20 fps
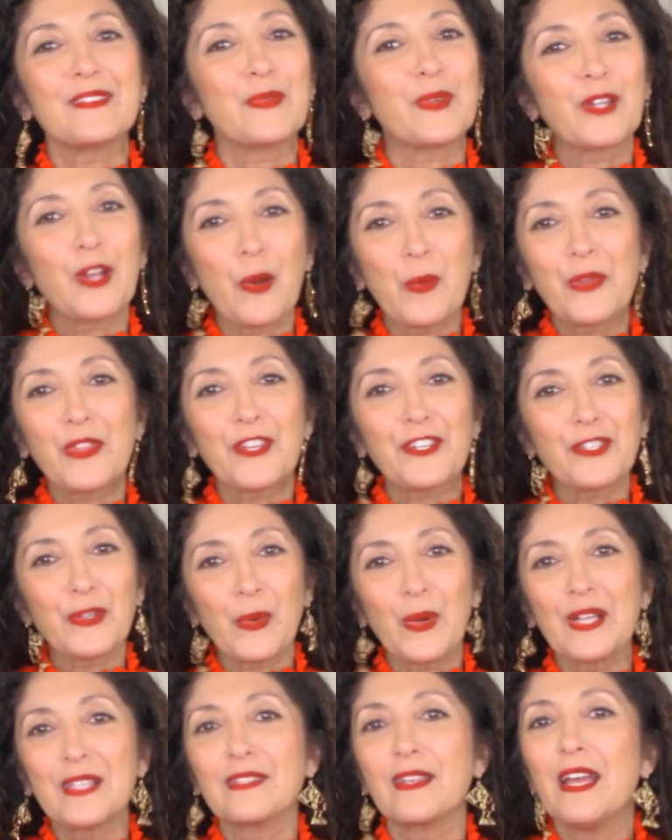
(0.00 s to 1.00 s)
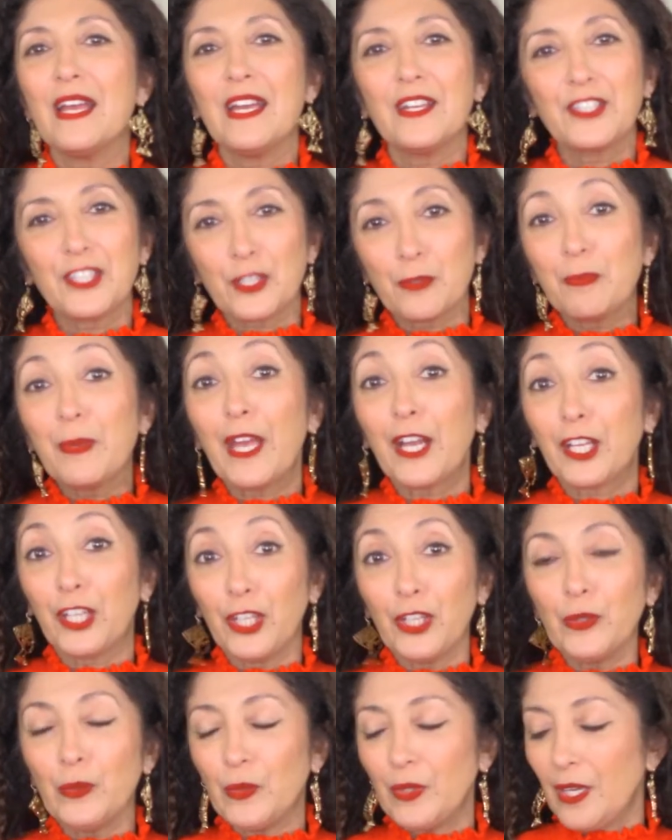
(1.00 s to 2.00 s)
would go with the shorts, just be a
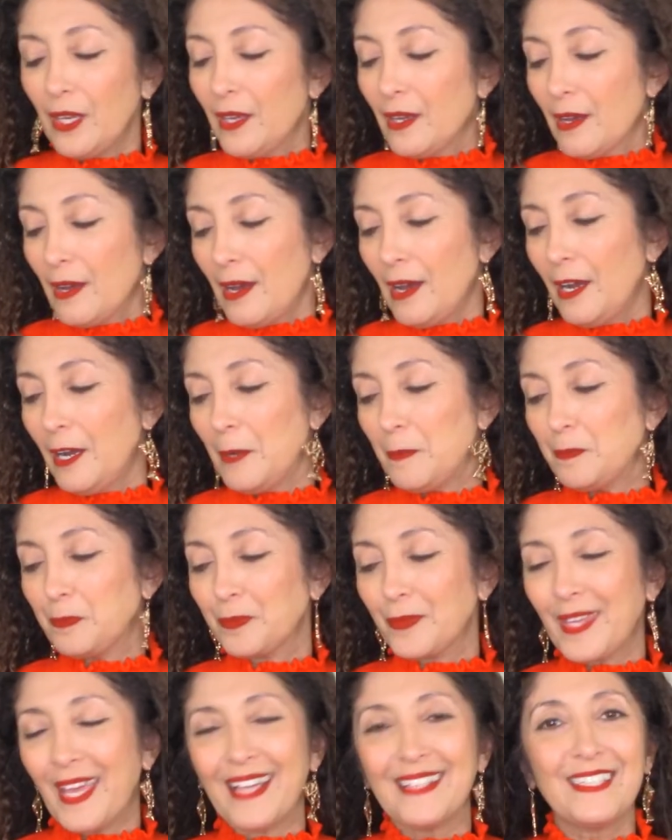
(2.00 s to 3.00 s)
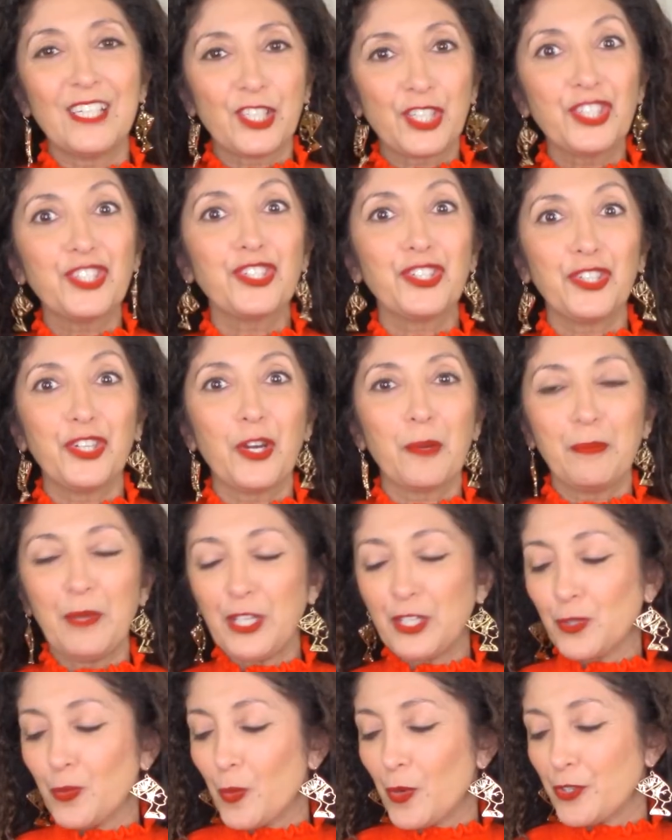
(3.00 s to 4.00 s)
cute um, addition to your
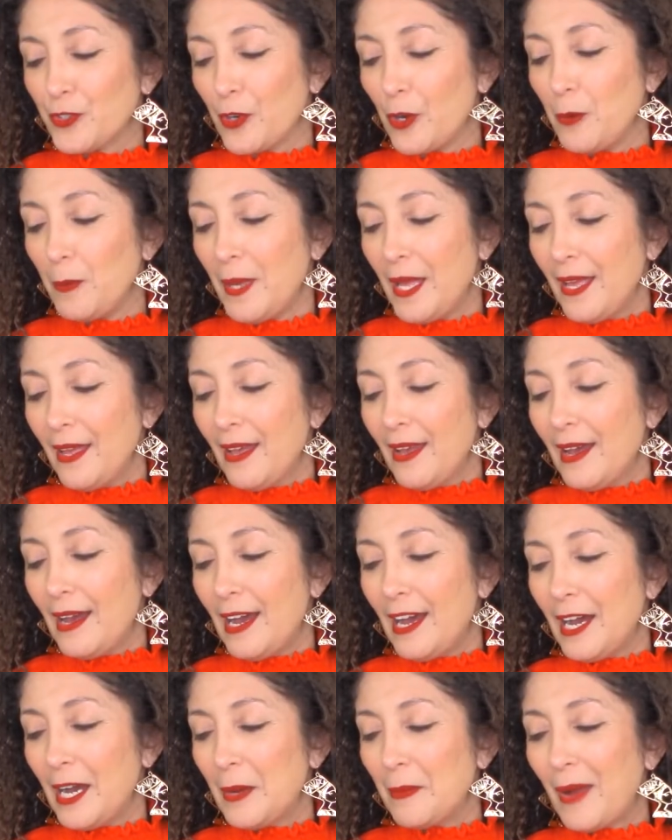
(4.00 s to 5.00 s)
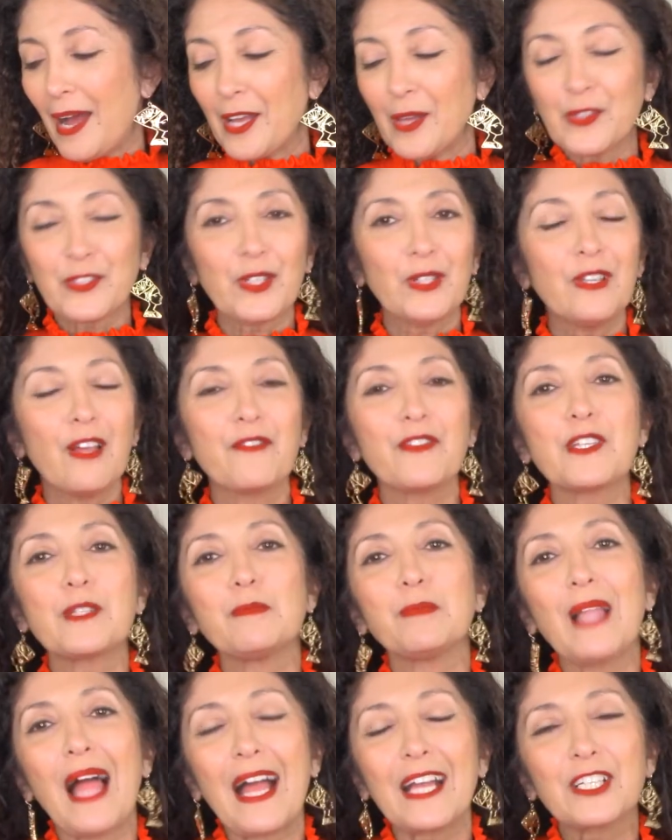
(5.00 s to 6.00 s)
beach wardrobe. Uh, I also love this
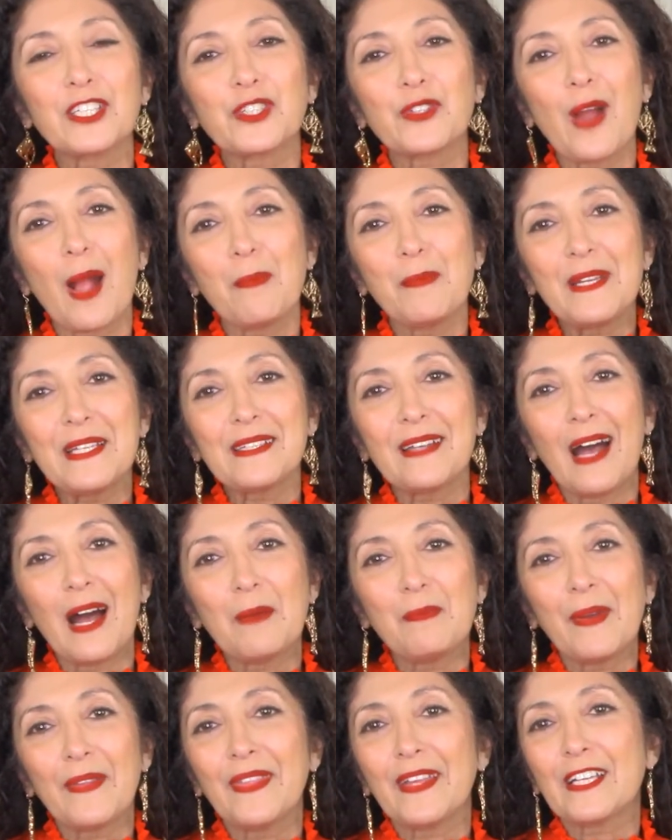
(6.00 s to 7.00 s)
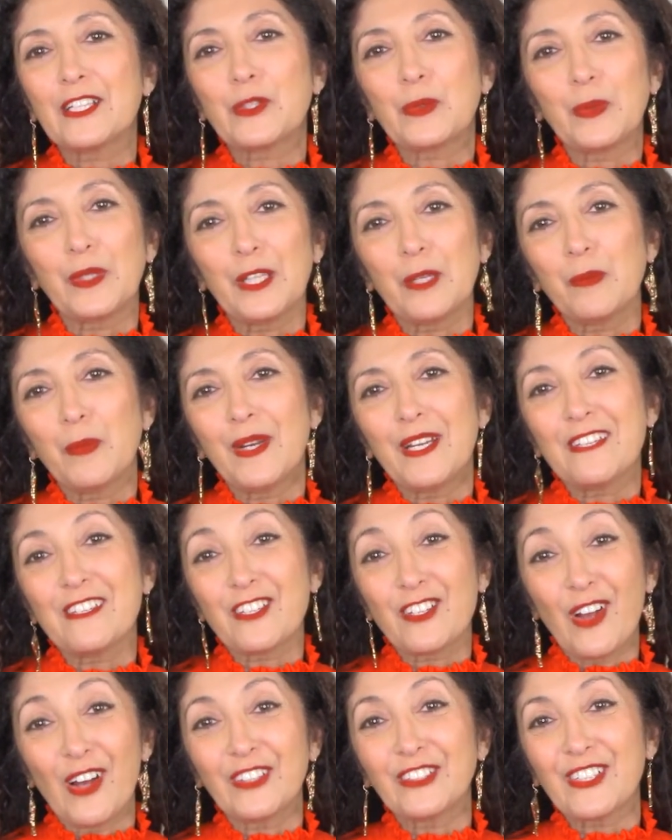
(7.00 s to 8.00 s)
black strappy top. I think it's really pretty.
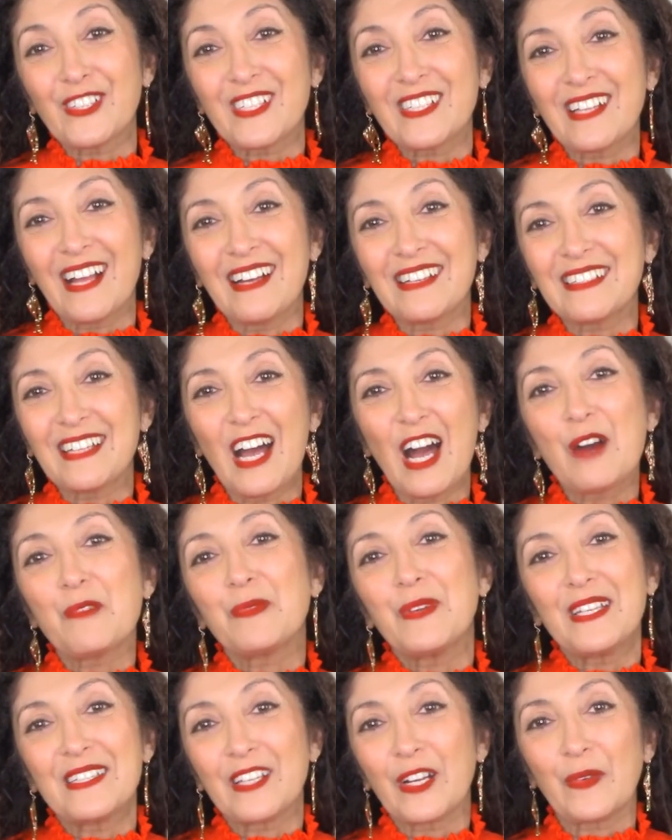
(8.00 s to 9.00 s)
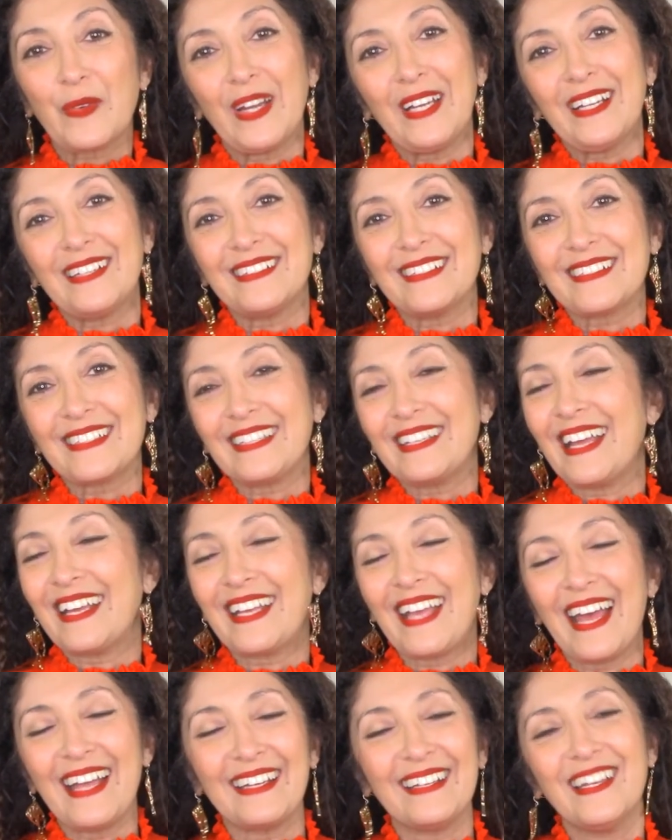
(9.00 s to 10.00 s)
This halter style top is a great addition.
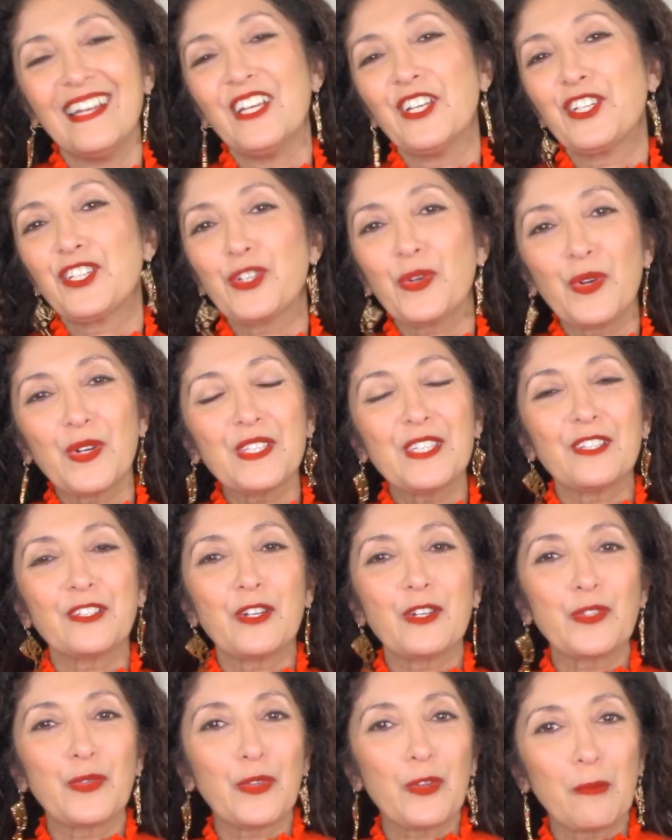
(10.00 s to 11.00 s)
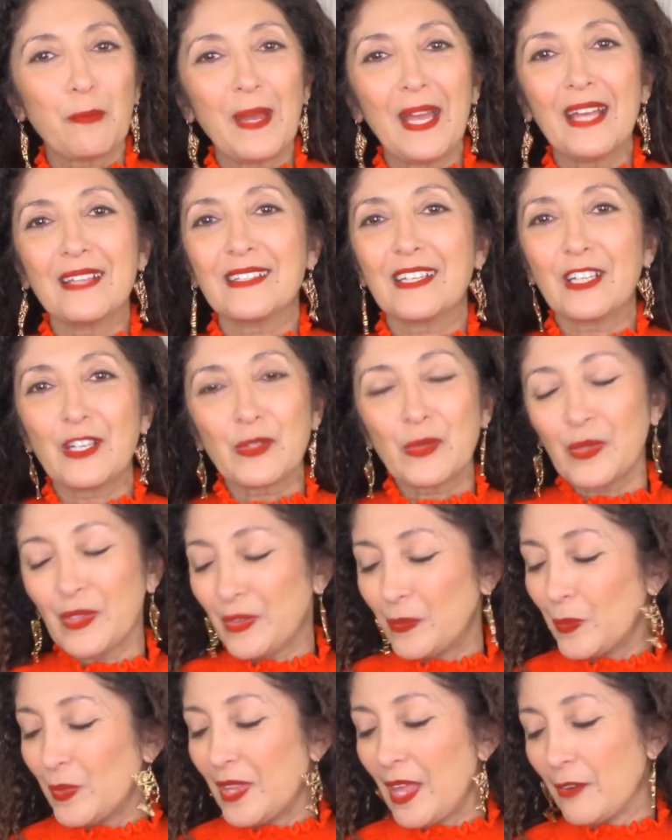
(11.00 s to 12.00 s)
Again, shorts, it goes with your pants, it goes
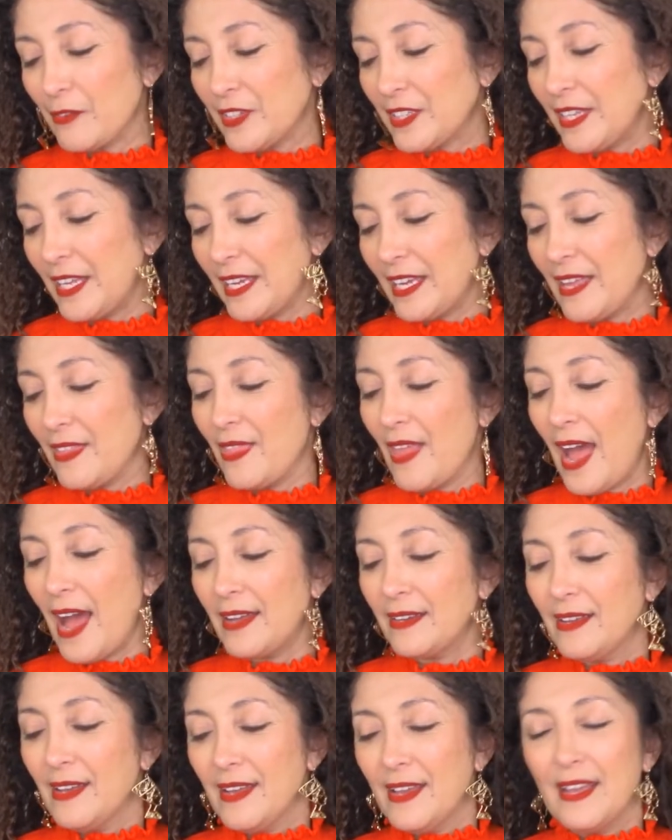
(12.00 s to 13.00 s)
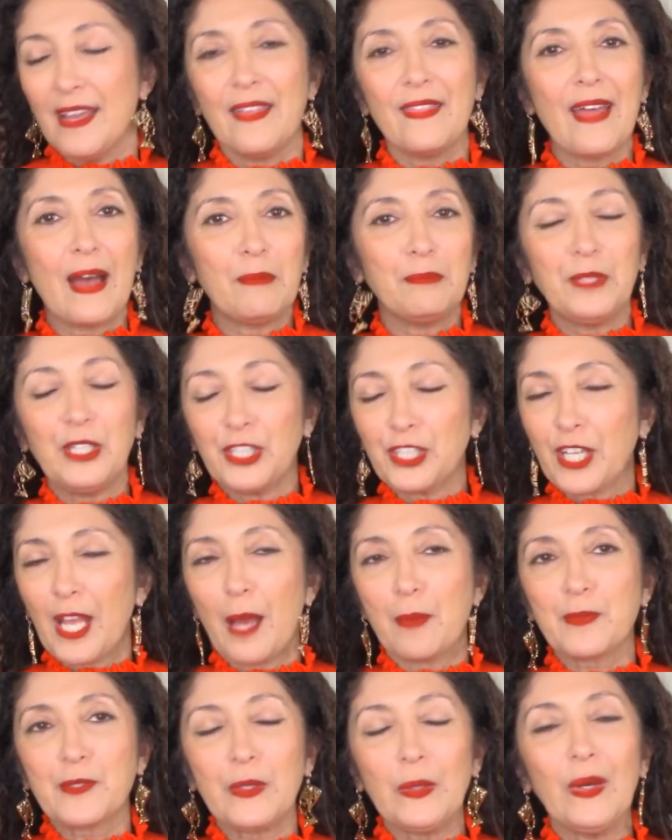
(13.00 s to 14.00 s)
with, with everything in that, in that beach capsule.